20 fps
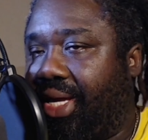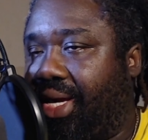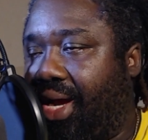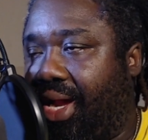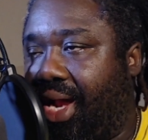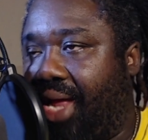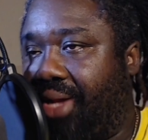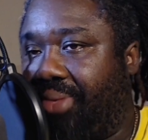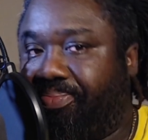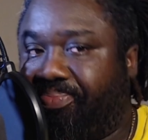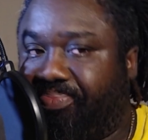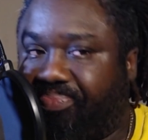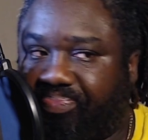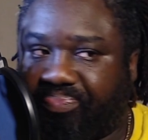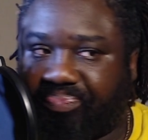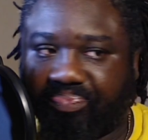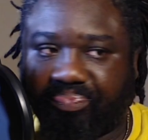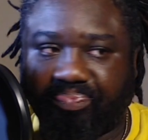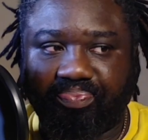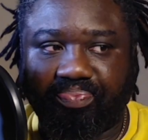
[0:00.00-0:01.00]
care of that.
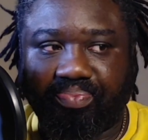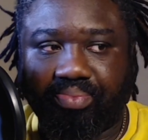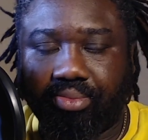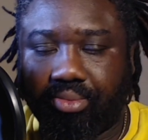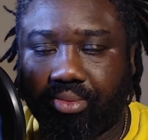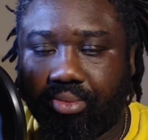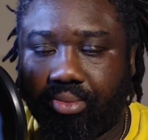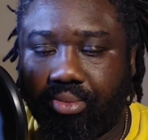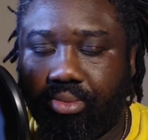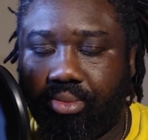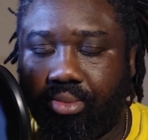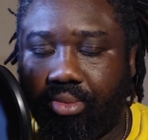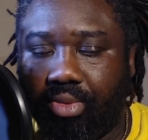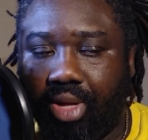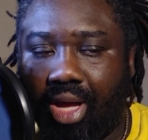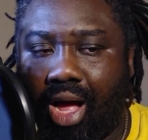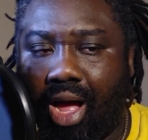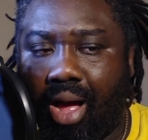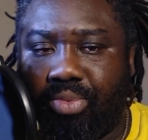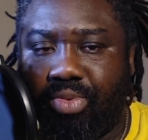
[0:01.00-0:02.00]

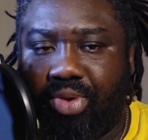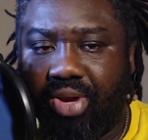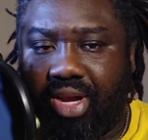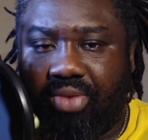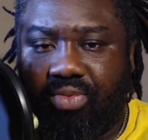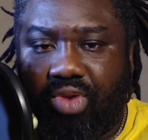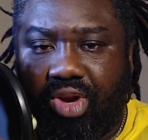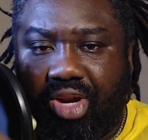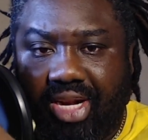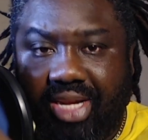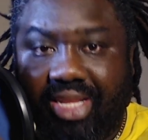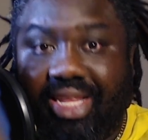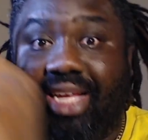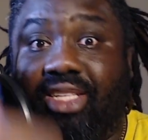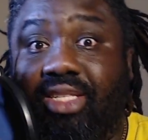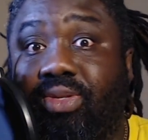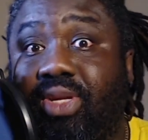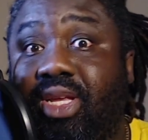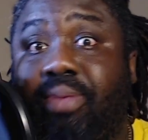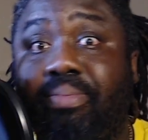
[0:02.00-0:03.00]
Running the
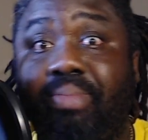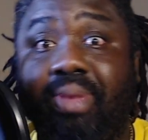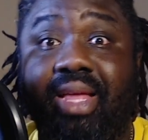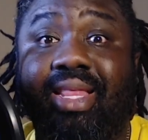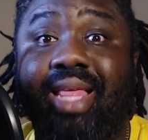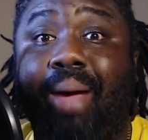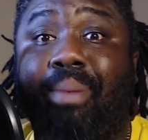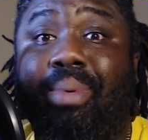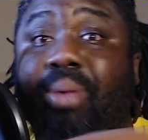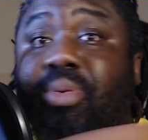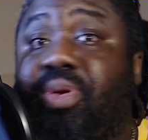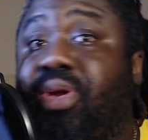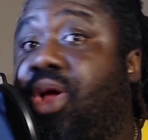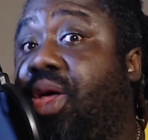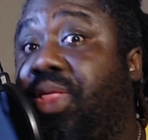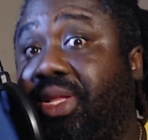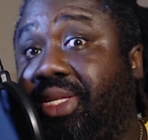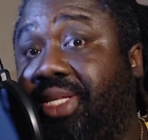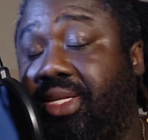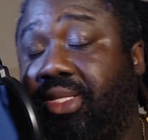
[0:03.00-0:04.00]
test in the meantime when I'm doing
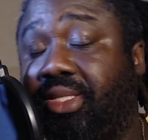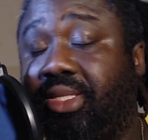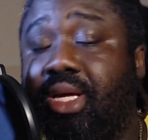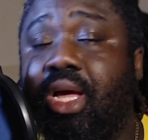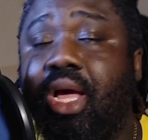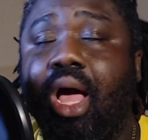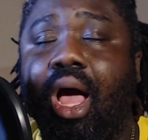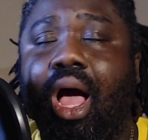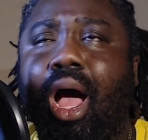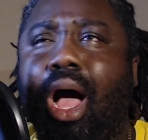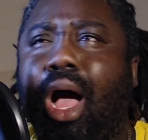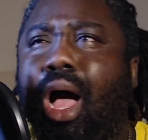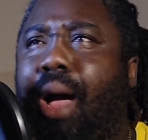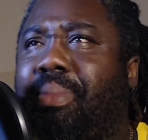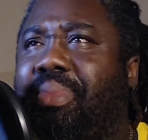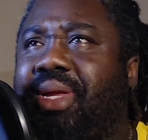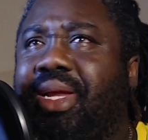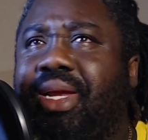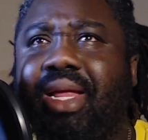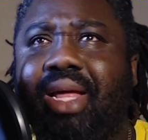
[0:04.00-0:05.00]
other tests.
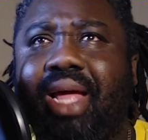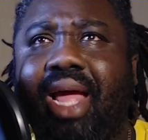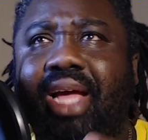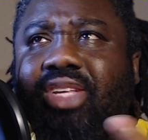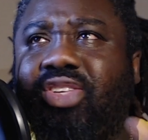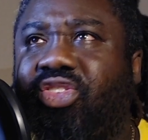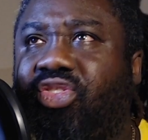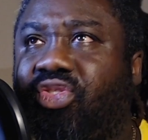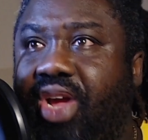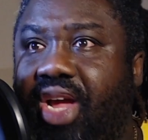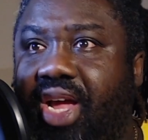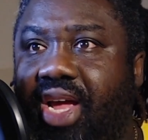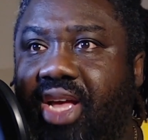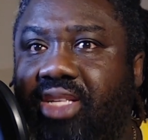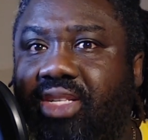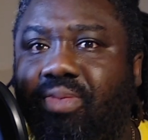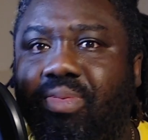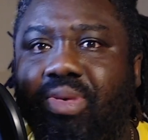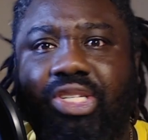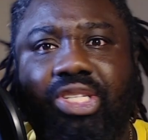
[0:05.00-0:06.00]
Did
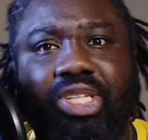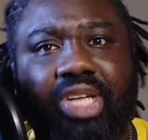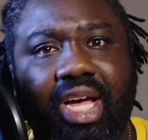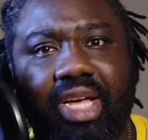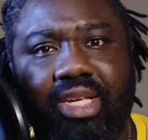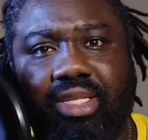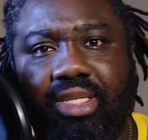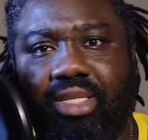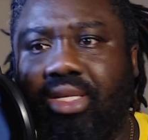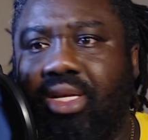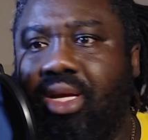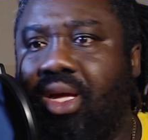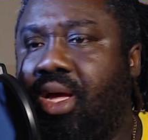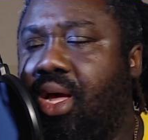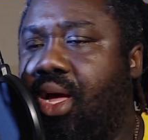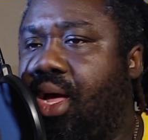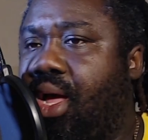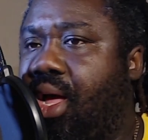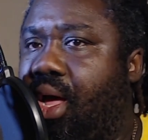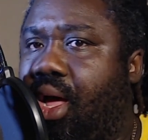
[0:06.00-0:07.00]
x-rays of my chest.
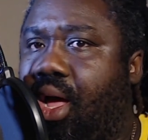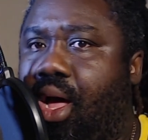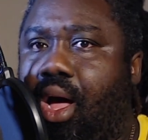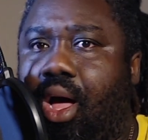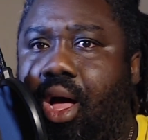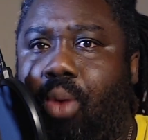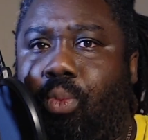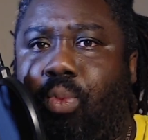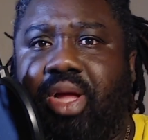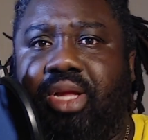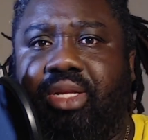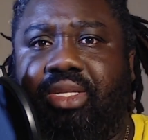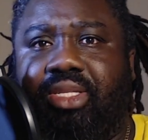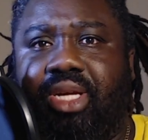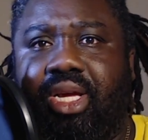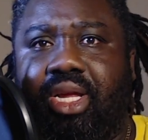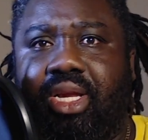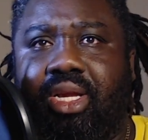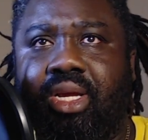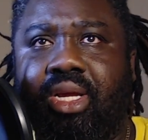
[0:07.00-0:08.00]
Went
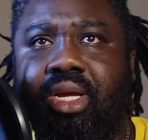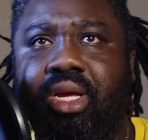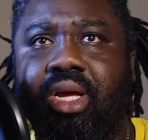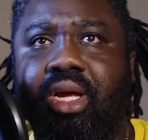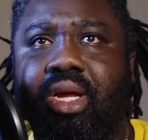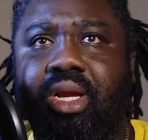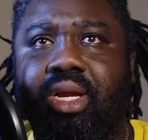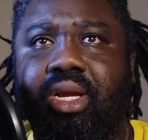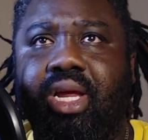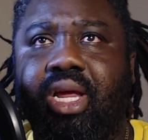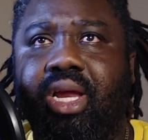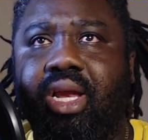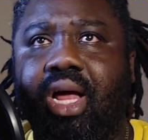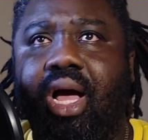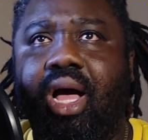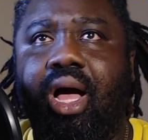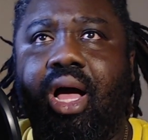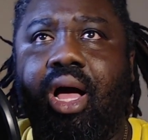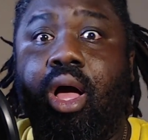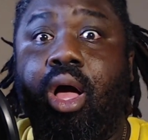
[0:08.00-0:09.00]
in, did
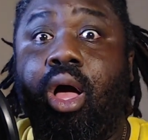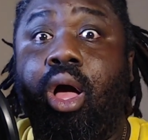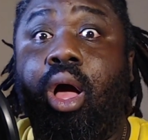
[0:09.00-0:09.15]
a